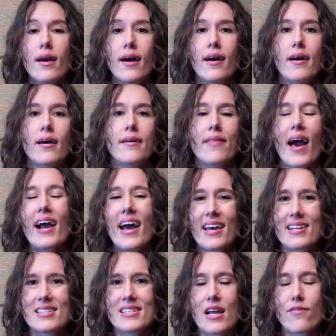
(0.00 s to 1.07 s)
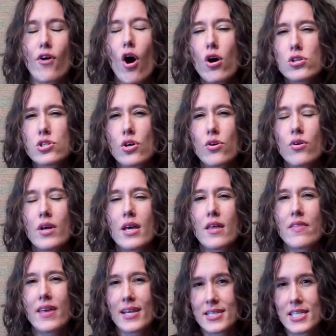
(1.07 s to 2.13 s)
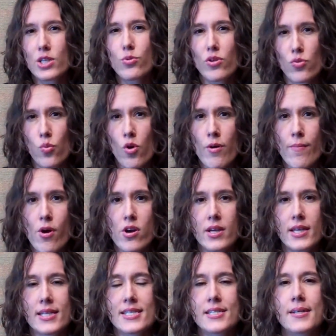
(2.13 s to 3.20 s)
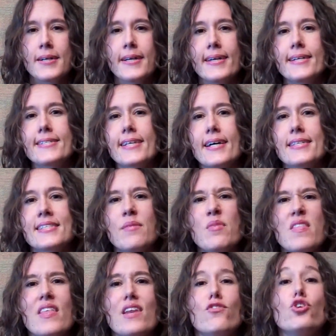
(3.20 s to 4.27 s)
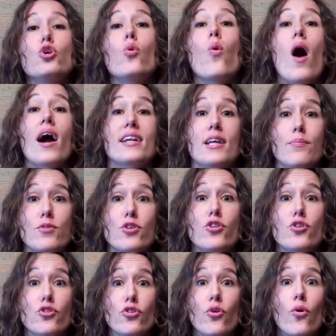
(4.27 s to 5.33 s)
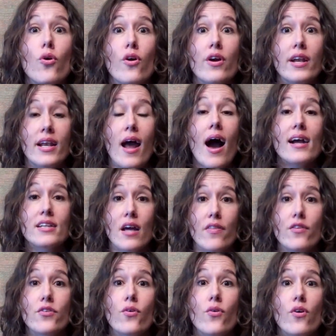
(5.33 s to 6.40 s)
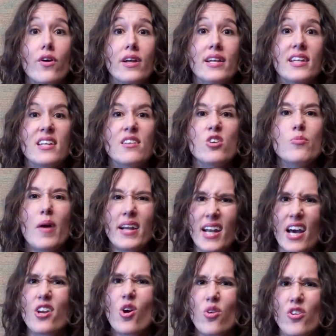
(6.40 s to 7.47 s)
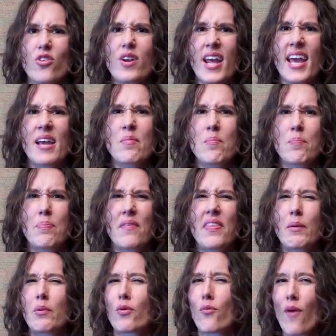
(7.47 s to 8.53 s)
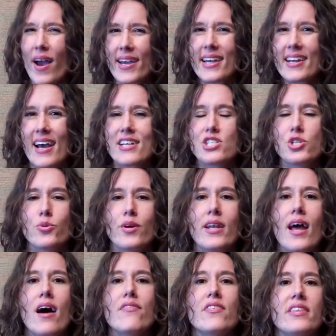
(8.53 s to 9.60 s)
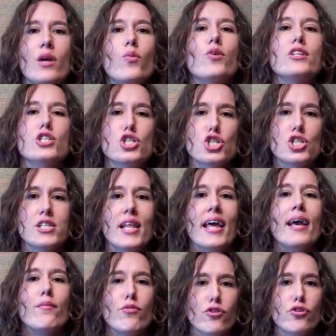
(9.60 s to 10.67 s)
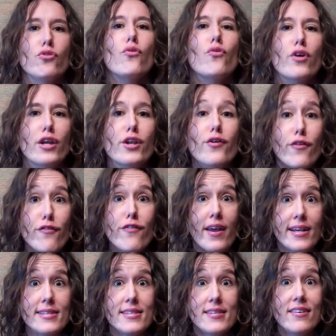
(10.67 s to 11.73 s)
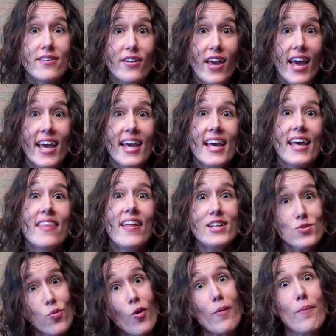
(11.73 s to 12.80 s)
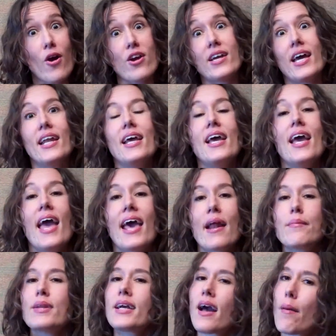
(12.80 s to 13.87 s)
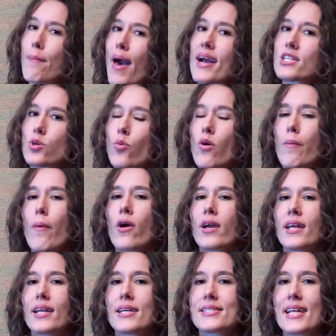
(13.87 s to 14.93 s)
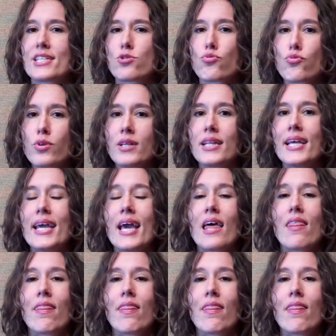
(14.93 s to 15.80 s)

that kind of stuff. Also, the idea with warm market is somebody that if you walked up to their door and knocked on the door, and you might not know their name, but they would recognize you enough and they wouldn't slam the door in your face. Okay, that's warm market. And I'm going to come back to warm market because that's really